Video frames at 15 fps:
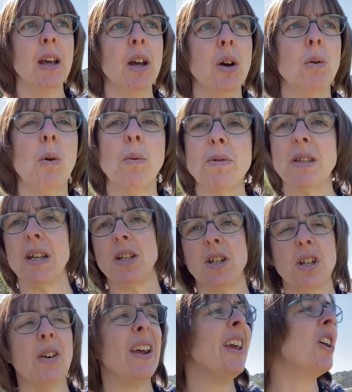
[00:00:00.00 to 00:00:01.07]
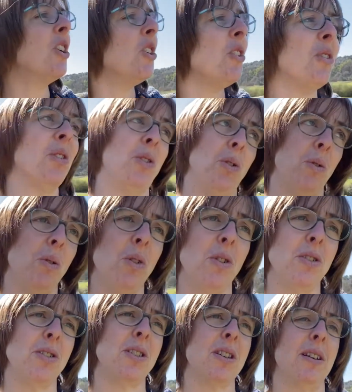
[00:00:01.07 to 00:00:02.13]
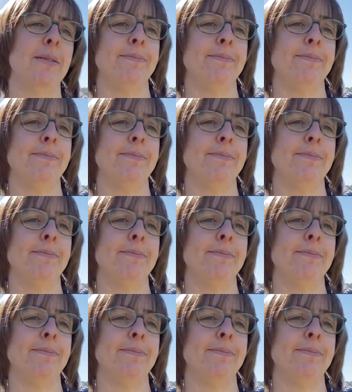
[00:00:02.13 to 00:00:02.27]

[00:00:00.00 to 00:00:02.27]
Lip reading: What was he to do? He could have thought,